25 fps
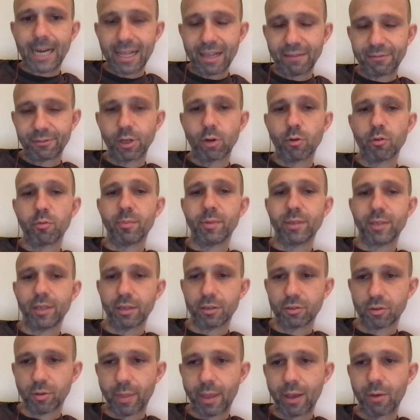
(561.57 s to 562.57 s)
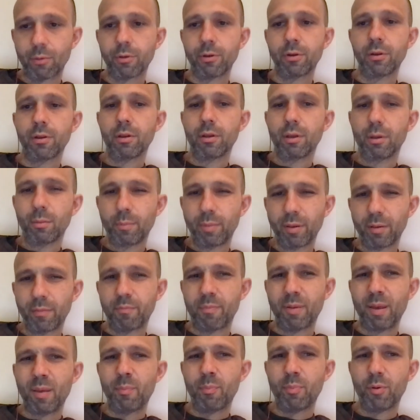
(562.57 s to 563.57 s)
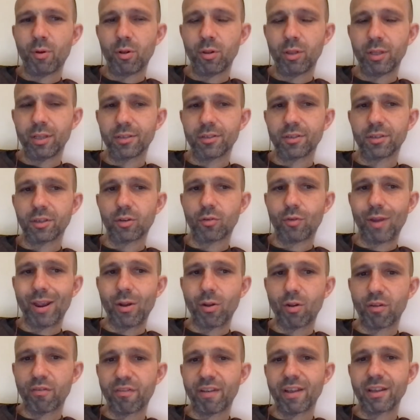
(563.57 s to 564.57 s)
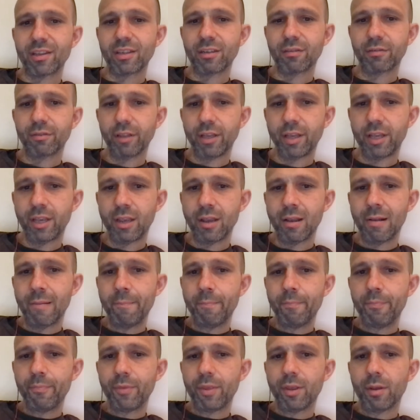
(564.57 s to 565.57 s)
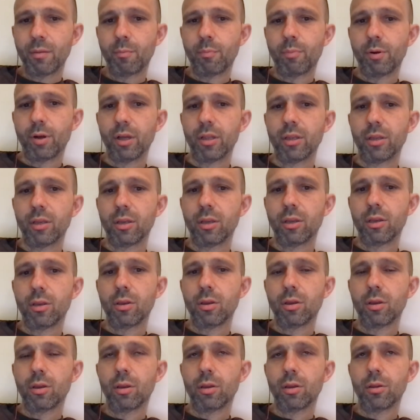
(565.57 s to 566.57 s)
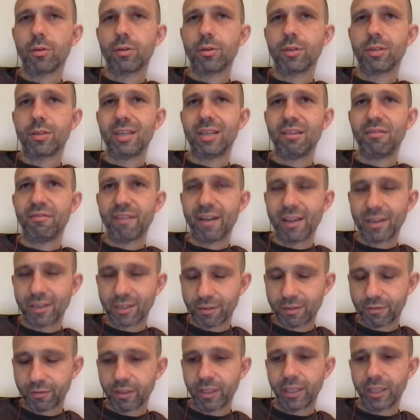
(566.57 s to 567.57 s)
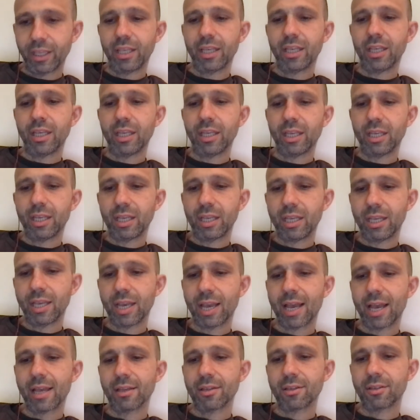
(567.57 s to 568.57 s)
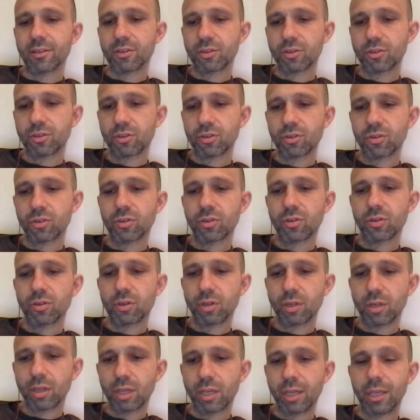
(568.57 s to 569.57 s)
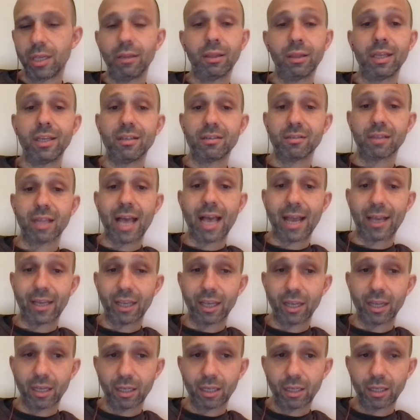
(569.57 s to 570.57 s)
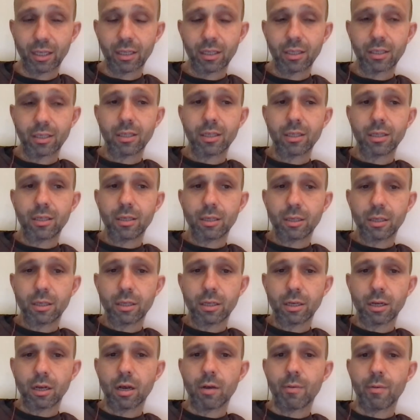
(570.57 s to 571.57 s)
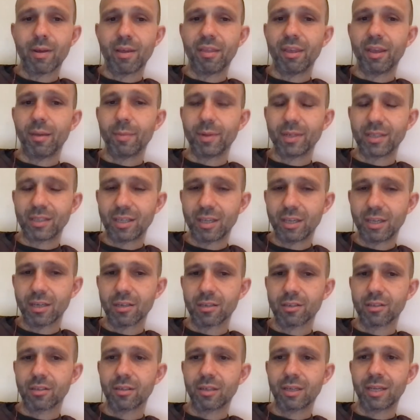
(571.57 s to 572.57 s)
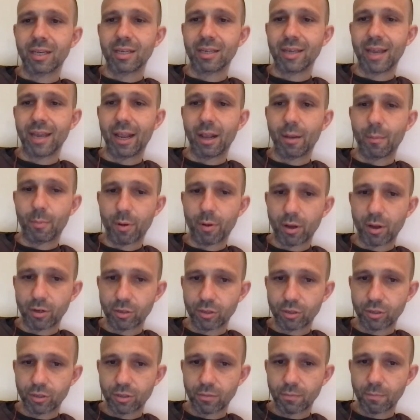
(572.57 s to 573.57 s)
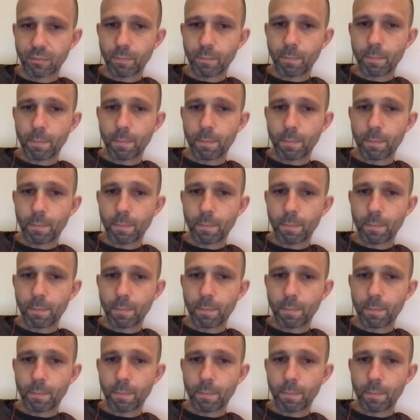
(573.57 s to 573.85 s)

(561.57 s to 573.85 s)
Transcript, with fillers: I'll have to go with Matias on that one. Pit- Pitbull is great offensively, but defensively he has he he's lacking. Um, I think Matias can take a punch,